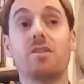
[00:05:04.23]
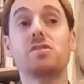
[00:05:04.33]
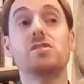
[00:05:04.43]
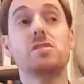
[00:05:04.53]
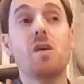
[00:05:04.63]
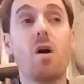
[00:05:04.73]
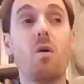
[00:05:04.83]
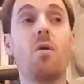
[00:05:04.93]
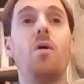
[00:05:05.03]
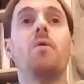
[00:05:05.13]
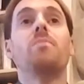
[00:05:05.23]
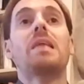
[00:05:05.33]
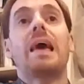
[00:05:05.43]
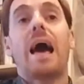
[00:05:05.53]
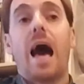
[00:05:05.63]
They're so
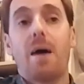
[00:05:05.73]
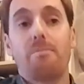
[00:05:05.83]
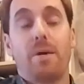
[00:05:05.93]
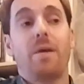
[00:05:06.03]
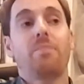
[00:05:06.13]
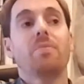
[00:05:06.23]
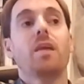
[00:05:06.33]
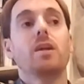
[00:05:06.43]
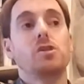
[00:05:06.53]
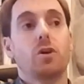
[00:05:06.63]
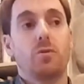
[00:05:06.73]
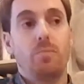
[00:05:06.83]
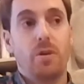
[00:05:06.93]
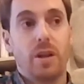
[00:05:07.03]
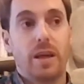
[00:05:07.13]
happy to
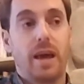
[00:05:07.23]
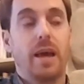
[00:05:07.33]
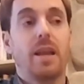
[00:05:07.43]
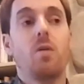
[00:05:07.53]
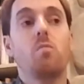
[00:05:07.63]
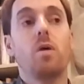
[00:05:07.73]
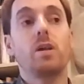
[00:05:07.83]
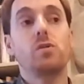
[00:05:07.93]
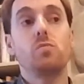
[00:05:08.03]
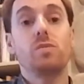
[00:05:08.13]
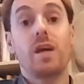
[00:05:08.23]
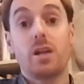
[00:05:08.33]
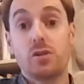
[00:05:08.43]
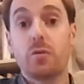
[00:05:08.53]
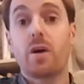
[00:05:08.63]
communicate. And when they
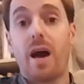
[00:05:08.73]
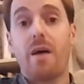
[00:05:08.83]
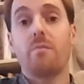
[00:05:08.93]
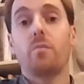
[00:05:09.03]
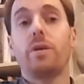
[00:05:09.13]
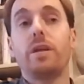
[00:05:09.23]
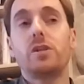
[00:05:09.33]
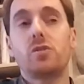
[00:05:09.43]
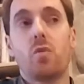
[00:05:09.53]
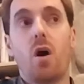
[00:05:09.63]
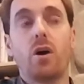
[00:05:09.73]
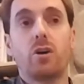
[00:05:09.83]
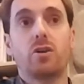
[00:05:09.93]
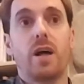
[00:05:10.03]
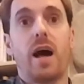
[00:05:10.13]
do come, we need to
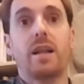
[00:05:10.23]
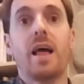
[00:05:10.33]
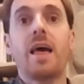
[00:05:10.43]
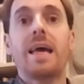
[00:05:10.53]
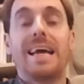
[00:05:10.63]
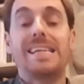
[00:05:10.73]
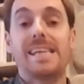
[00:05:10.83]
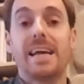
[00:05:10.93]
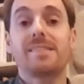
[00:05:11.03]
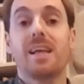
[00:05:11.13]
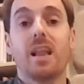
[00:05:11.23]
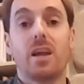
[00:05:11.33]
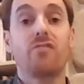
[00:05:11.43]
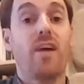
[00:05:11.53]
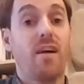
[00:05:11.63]
honor that. It takes a lot
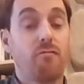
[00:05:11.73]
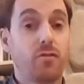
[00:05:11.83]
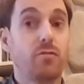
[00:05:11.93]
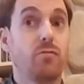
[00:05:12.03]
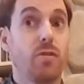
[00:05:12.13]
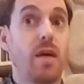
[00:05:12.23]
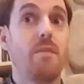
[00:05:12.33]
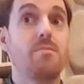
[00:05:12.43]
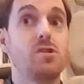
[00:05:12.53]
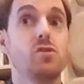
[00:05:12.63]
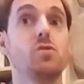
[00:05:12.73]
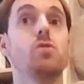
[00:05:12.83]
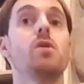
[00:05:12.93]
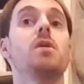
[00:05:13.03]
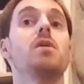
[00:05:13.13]
of effort for them to
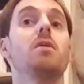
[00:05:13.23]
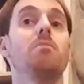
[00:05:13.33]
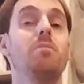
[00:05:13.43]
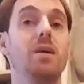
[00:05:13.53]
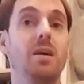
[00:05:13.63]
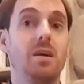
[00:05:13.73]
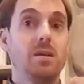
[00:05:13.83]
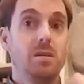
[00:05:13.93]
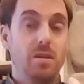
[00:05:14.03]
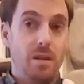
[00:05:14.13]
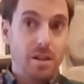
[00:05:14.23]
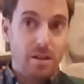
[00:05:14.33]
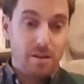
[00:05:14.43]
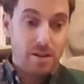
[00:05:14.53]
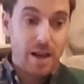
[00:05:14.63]
be
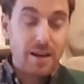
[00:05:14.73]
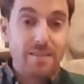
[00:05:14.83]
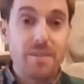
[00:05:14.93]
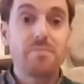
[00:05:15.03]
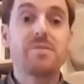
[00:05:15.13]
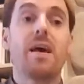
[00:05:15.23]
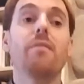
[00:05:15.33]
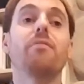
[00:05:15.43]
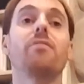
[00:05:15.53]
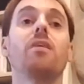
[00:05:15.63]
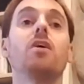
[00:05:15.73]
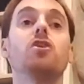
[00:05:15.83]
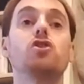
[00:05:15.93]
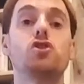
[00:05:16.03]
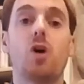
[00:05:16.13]
letting themselves
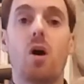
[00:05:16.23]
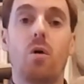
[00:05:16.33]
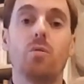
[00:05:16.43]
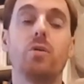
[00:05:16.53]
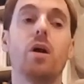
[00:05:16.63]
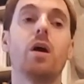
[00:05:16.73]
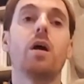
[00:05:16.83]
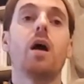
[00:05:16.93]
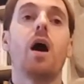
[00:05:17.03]
shown.